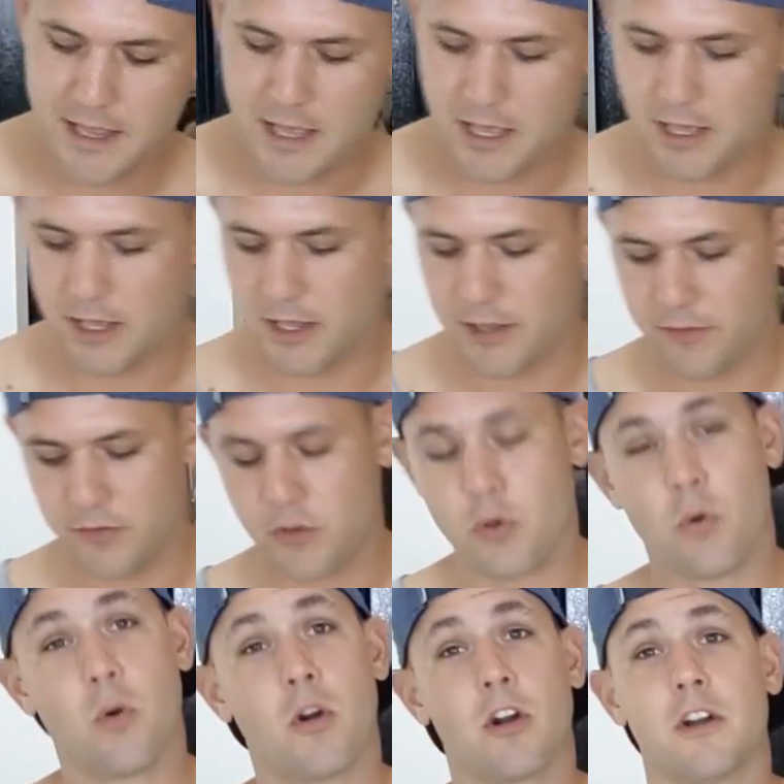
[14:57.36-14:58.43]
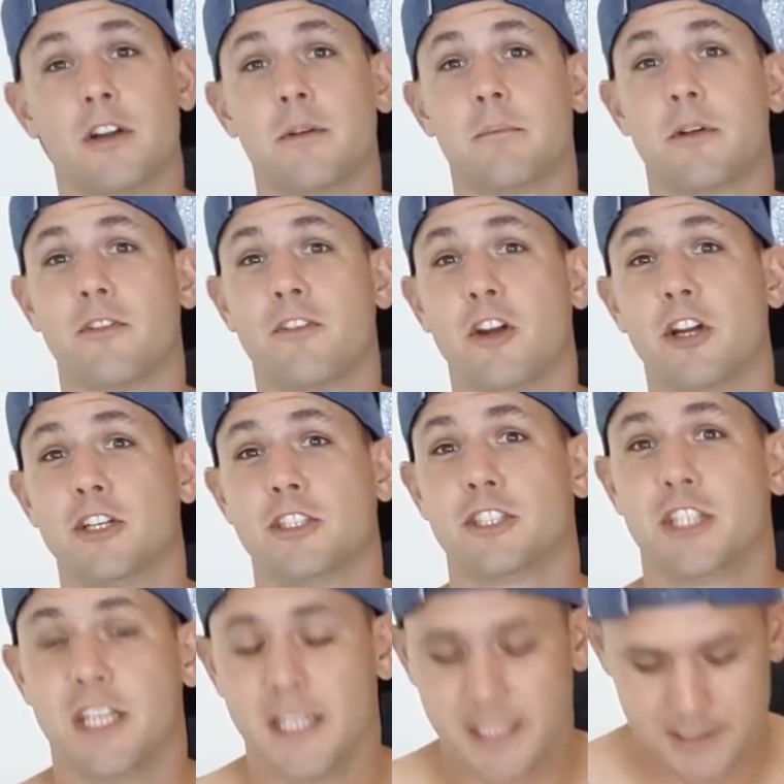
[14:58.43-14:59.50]
of your preferred
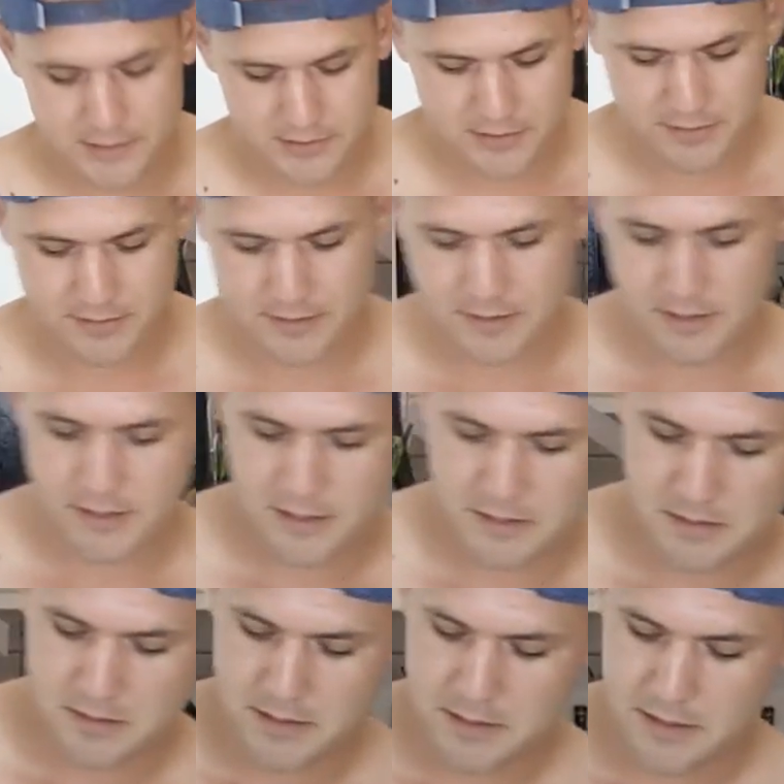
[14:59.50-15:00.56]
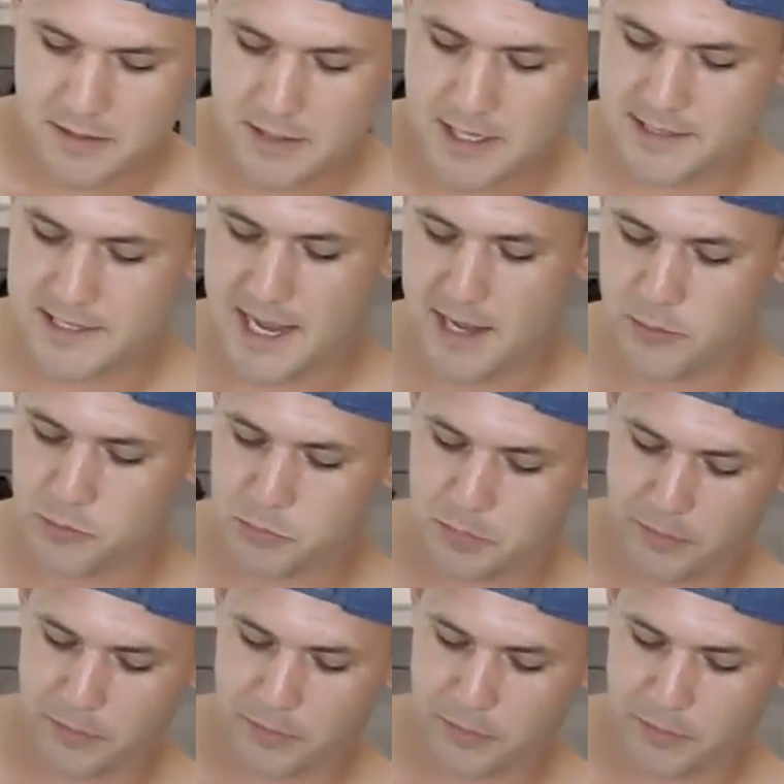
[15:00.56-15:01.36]
cheese. This house